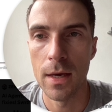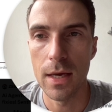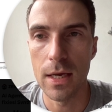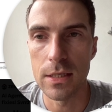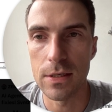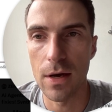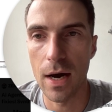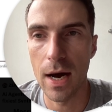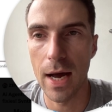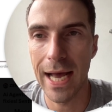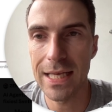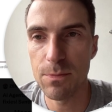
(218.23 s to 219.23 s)
it's
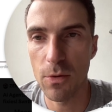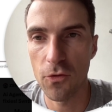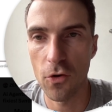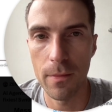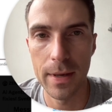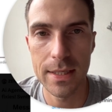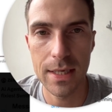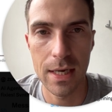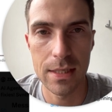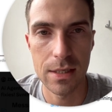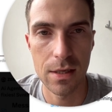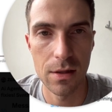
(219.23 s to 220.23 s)
as performant
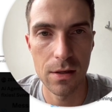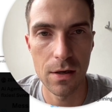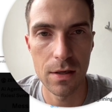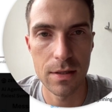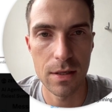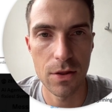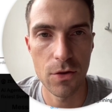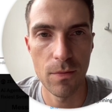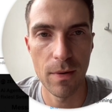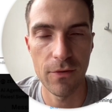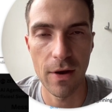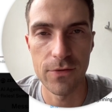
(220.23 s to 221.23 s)
as Claude
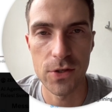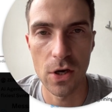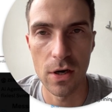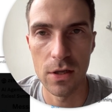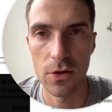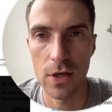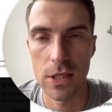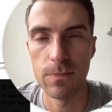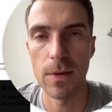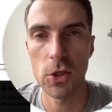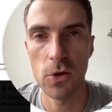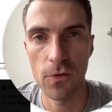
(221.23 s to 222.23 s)
3.5 Sonnet,
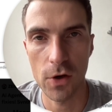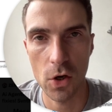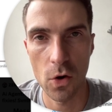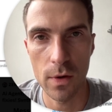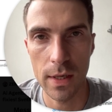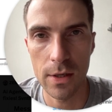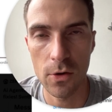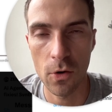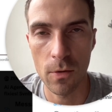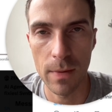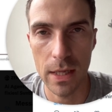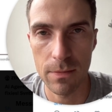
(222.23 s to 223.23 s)
especially for coding or
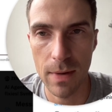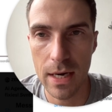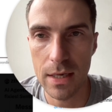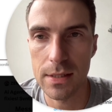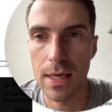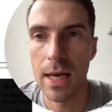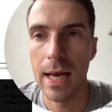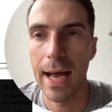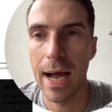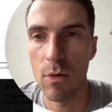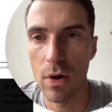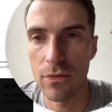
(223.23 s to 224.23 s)
mathematics.
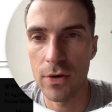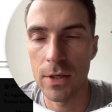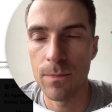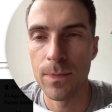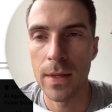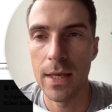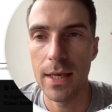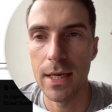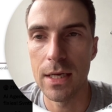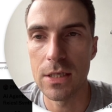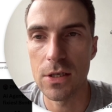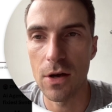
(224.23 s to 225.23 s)
However, it
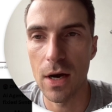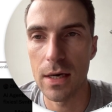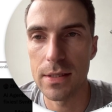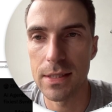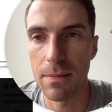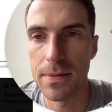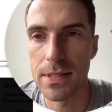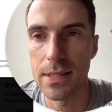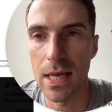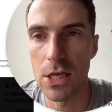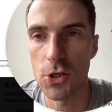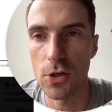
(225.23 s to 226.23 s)
is
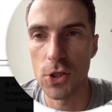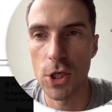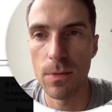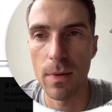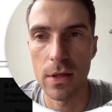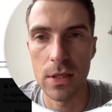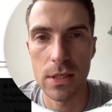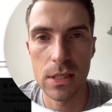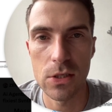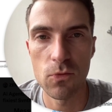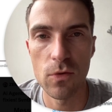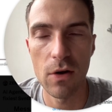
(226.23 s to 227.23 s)
substantially cheaper, and this
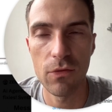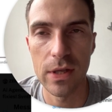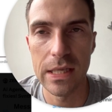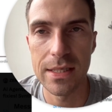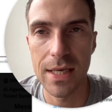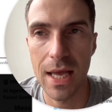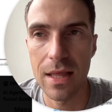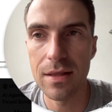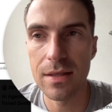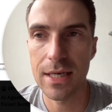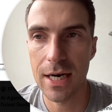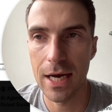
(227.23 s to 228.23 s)
is roughly 10
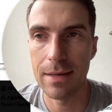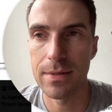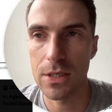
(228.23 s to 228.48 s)
times